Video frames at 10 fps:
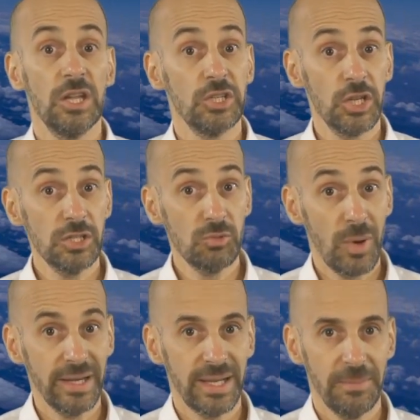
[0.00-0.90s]
Just
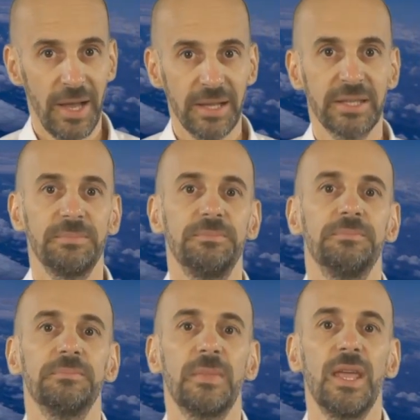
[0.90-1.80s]
one remark.
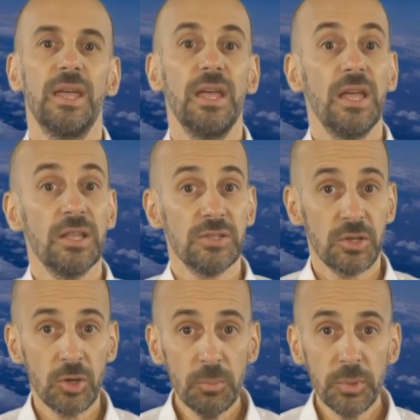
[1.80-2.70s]
The
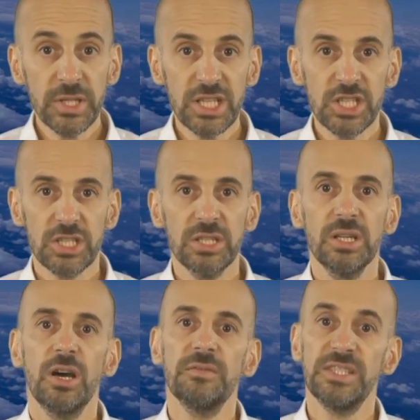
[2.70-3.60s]
computation
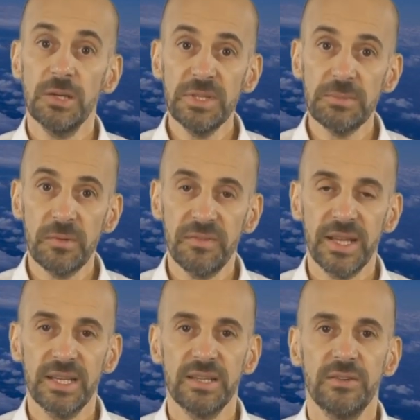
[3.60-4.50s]
of the optimum
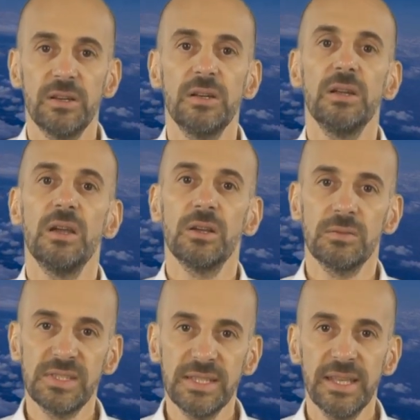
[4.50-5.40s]
flight level
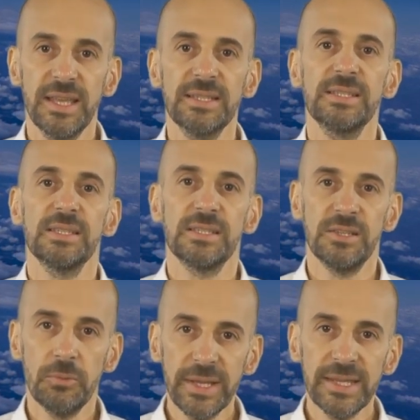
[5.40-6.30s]
considers
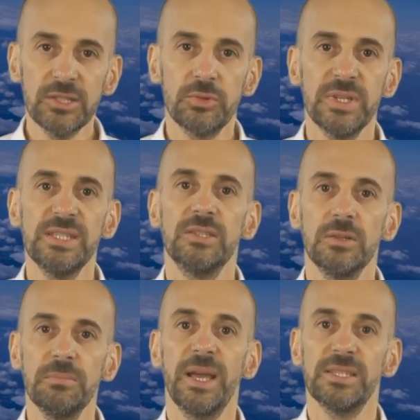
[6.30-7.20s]
the wind entries
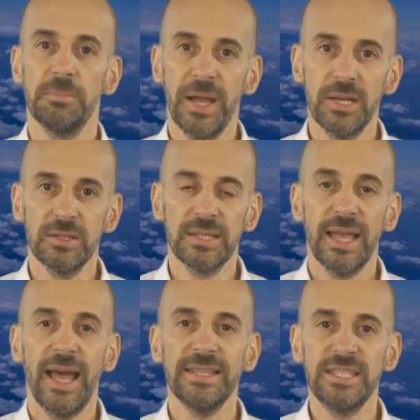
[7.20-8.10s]
done by the pilot
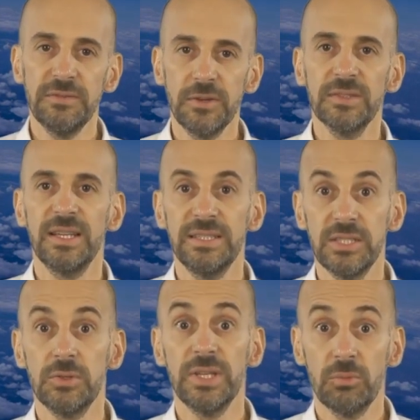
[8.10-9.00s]
at different
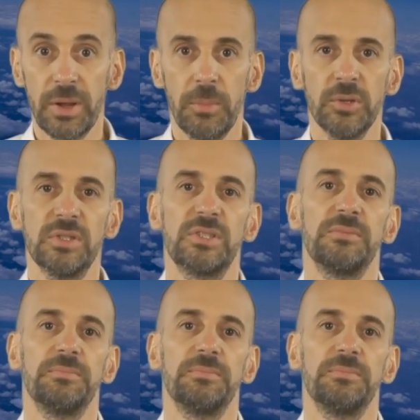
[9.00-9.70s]
altitude and waypoints.